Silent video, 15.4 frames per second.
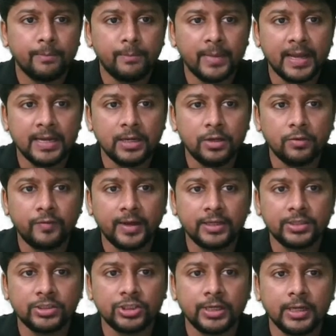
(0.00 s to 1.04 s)

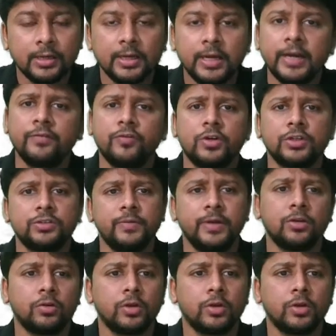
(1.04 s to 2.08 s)
manufacturing, and of course we are
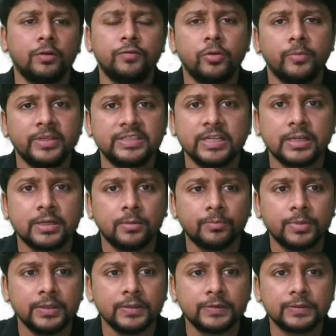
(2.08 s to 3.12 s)
talking of domestic
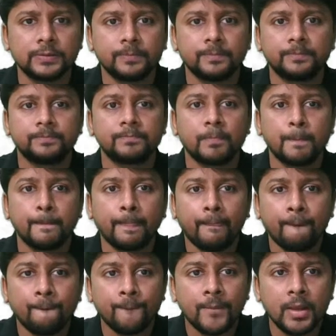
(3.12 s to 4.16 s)
companies.
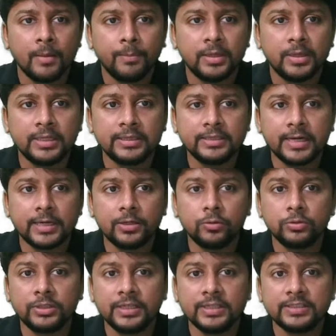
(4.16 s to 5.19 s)
But then there are
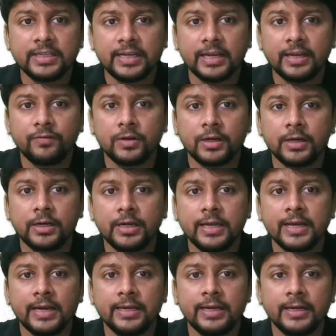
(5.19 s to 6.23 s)
two things that I have currently
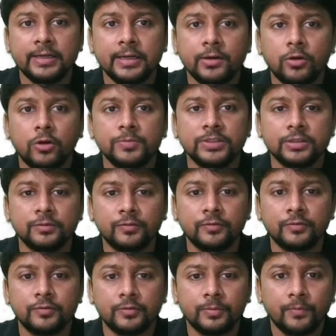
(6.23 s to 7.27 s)
highlighted. Observe,
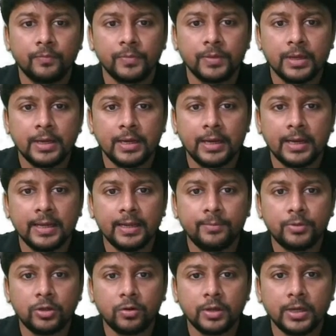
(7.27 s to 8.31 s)
I
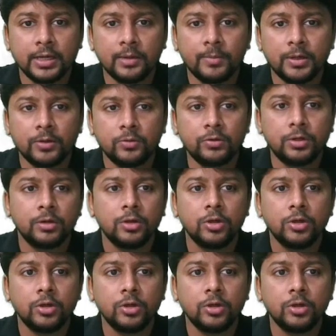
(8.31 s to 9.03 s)
am talking about